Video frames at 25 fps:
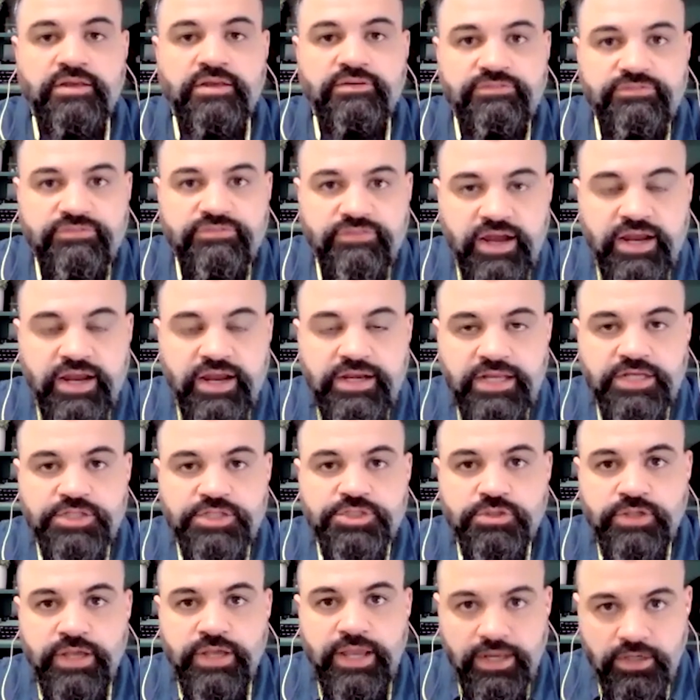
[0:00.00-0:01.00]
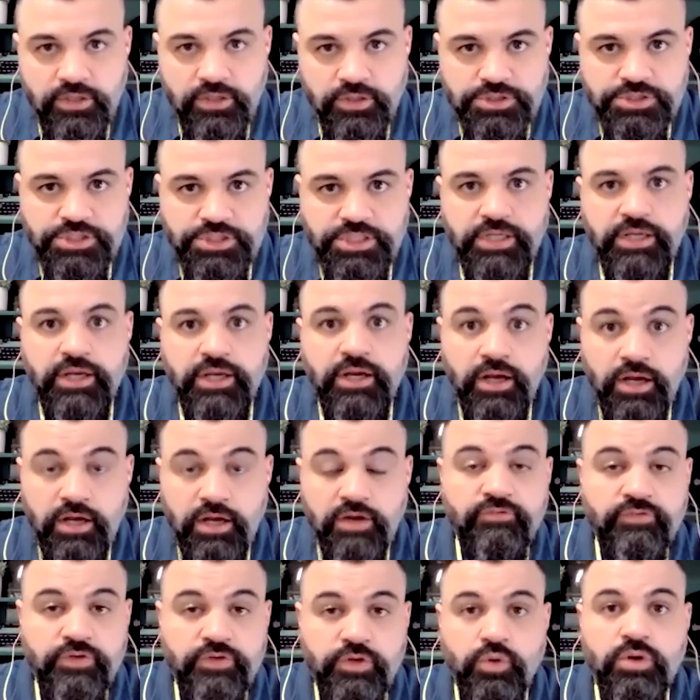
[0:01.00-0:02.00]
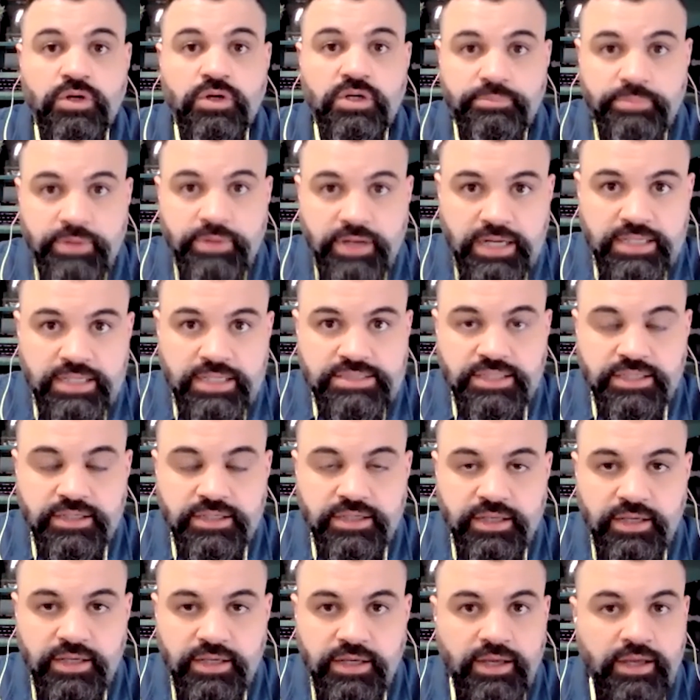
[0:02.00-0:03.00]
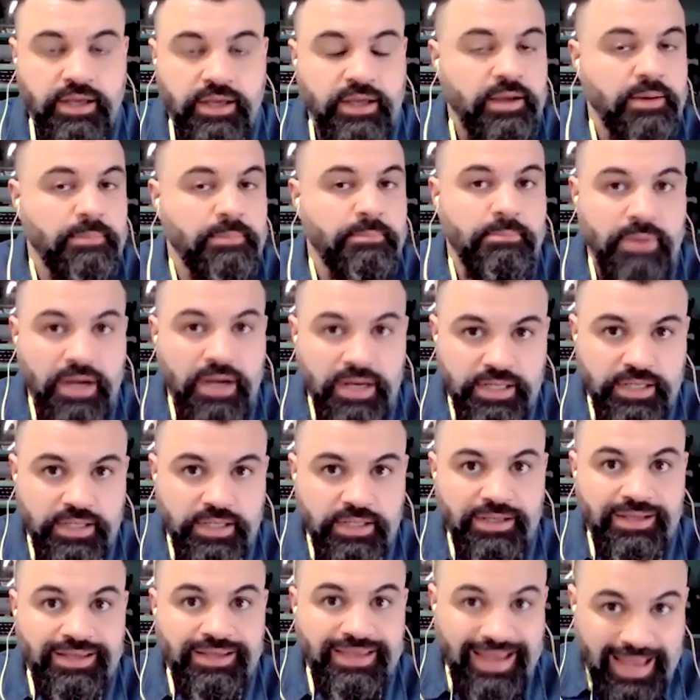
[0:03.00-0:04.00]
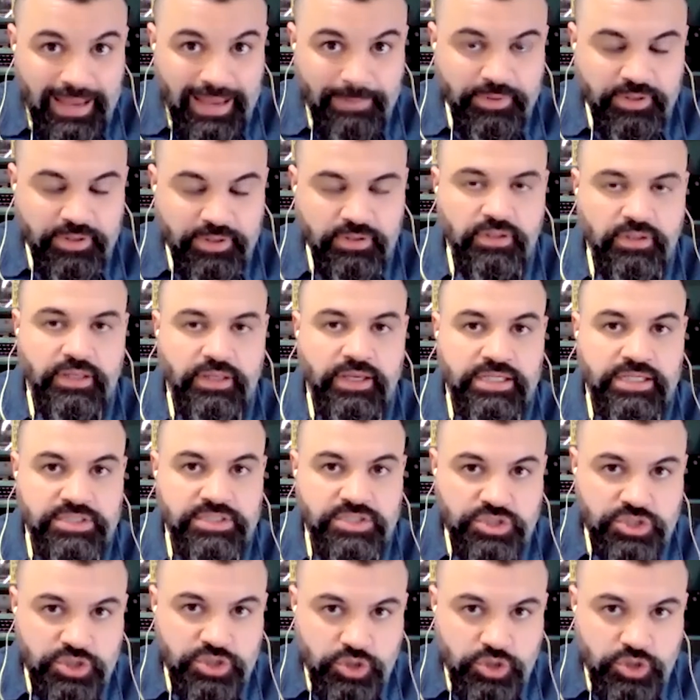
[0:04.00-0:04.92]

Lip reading: the financial energy of your deposit. Money, capital, has